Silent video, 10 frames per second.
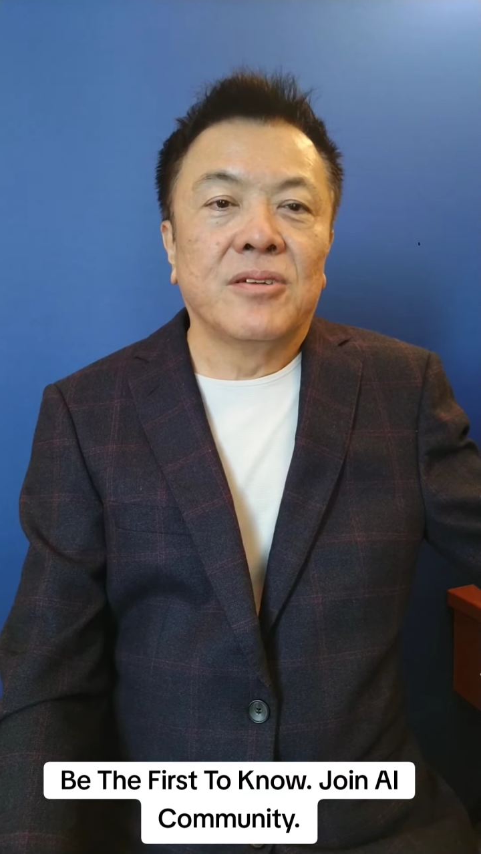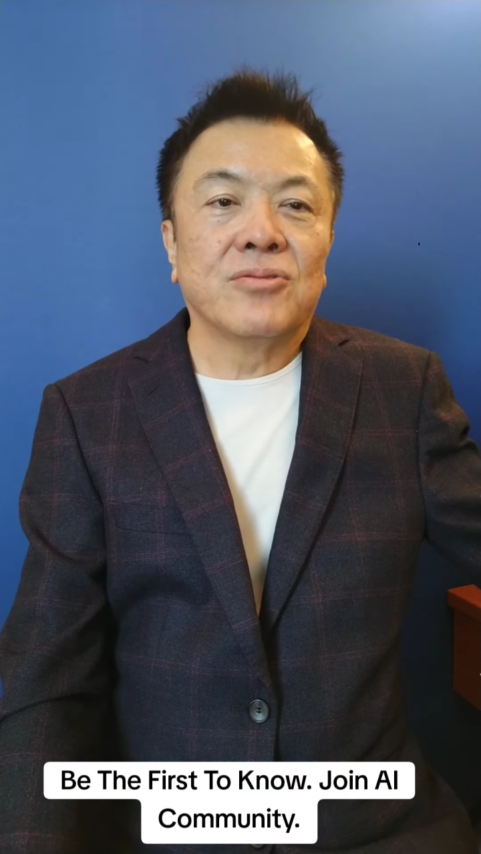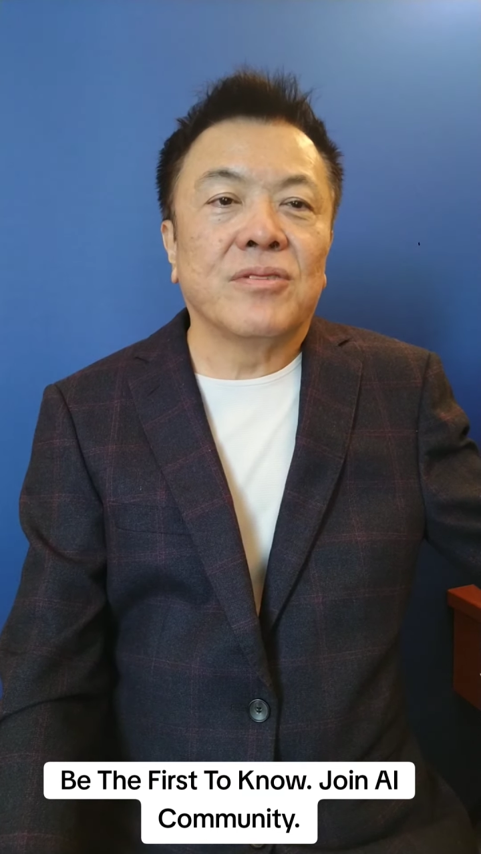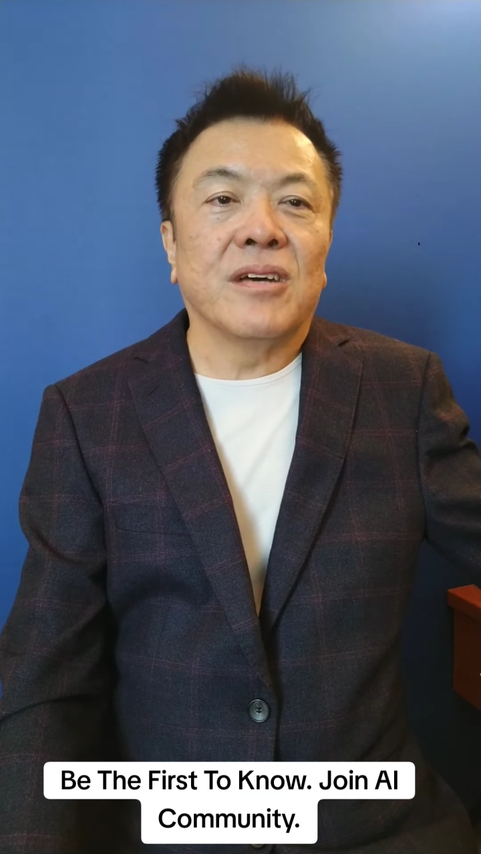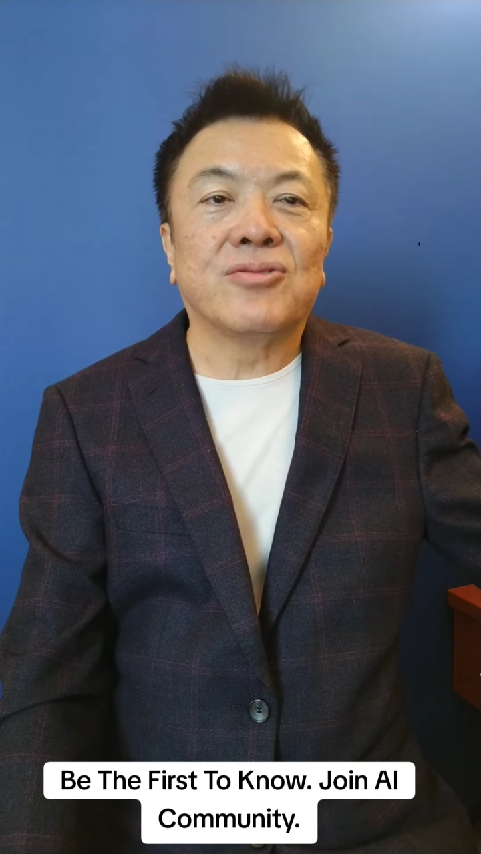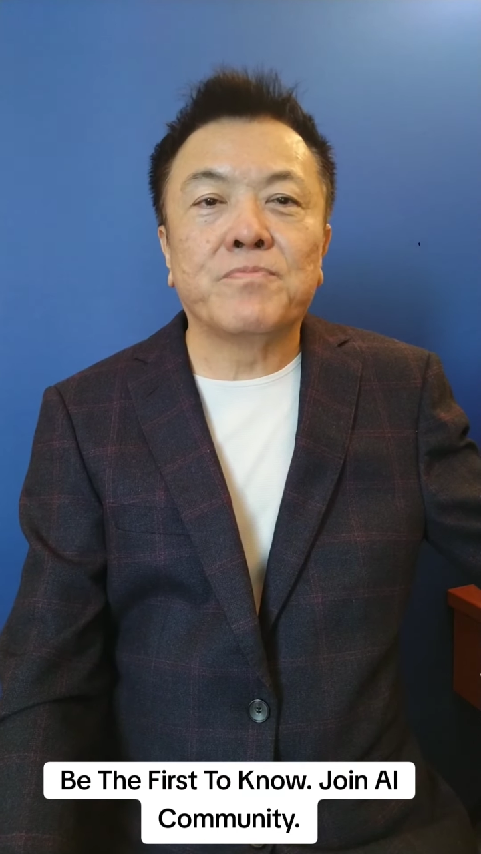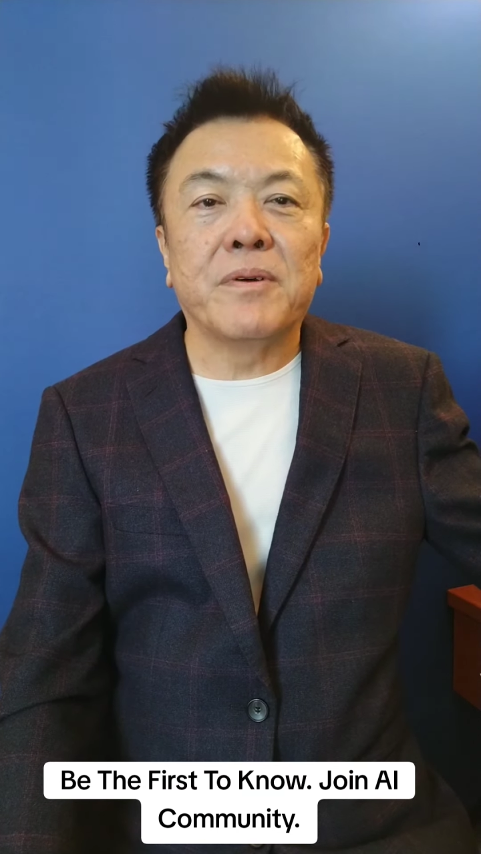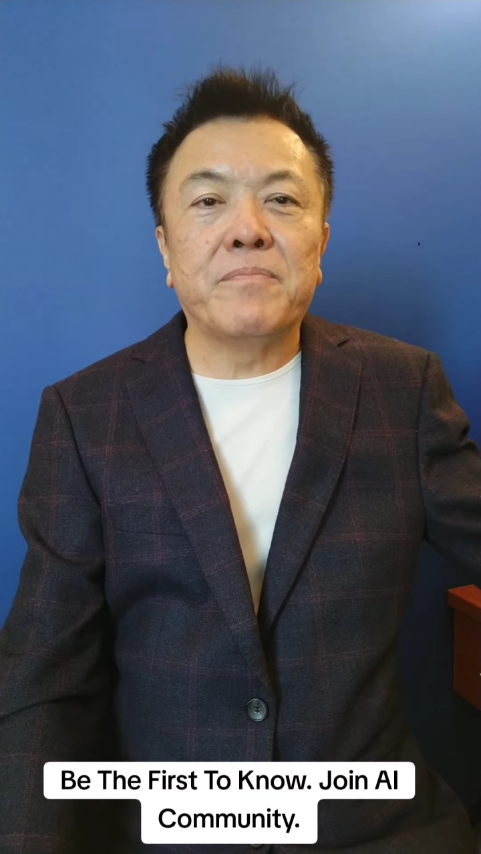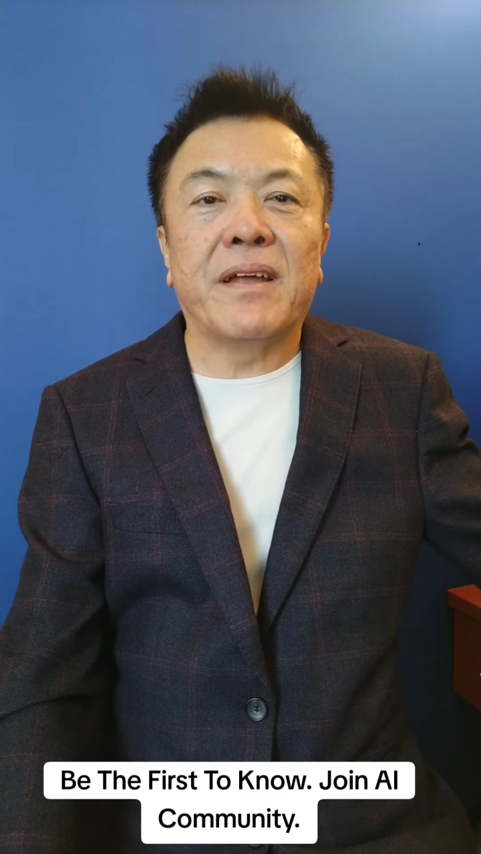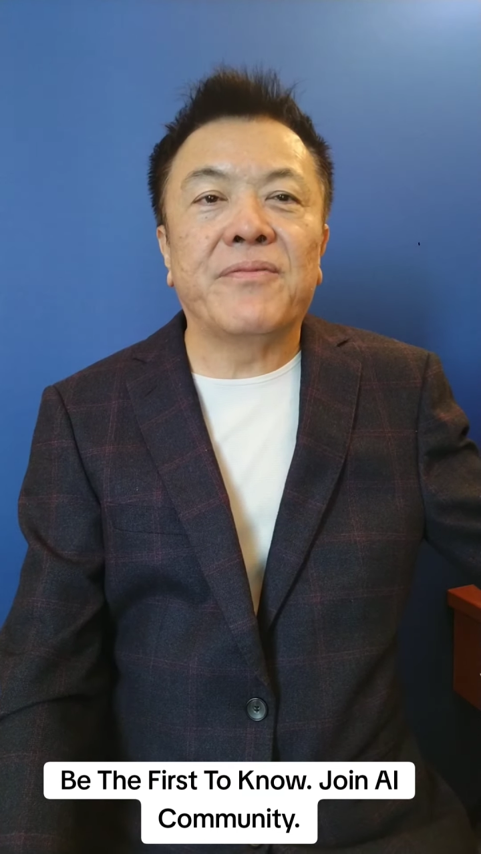So there are
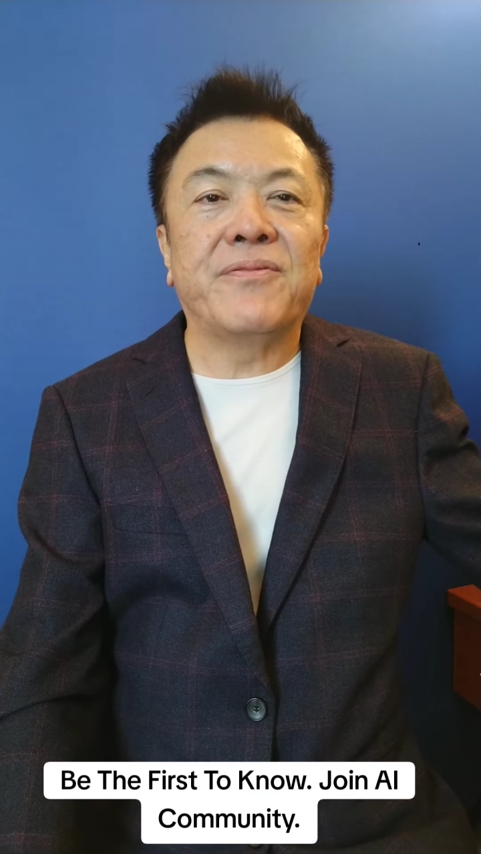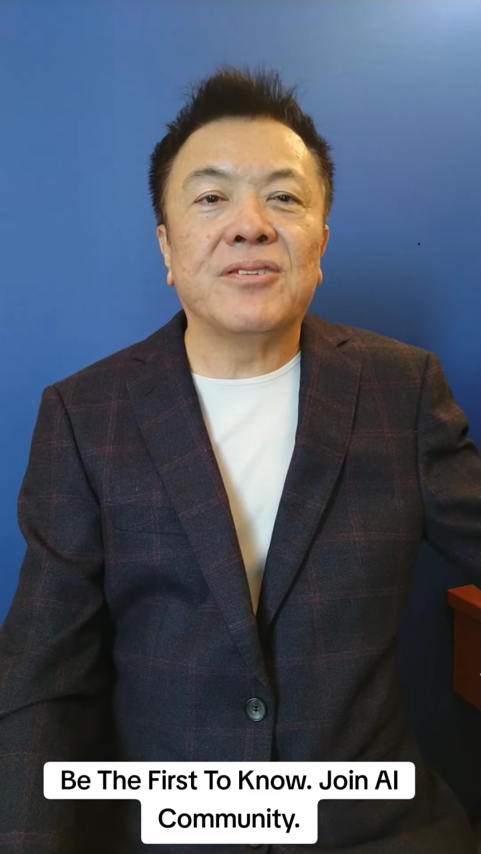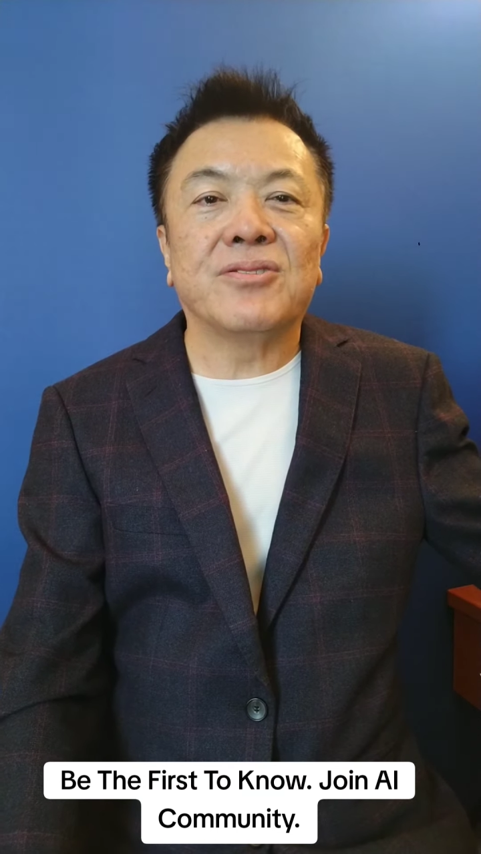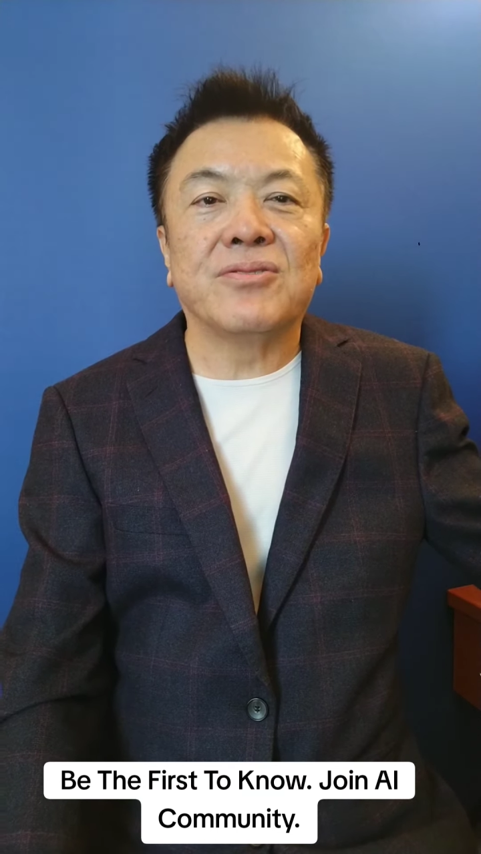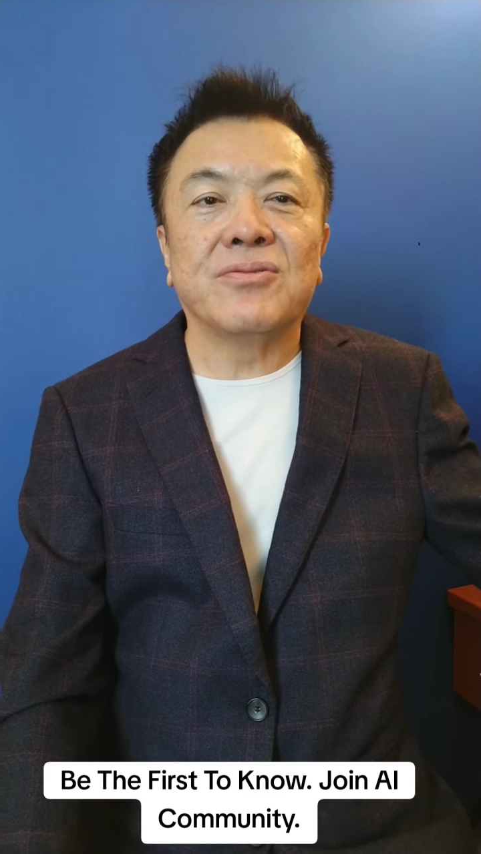super benefits.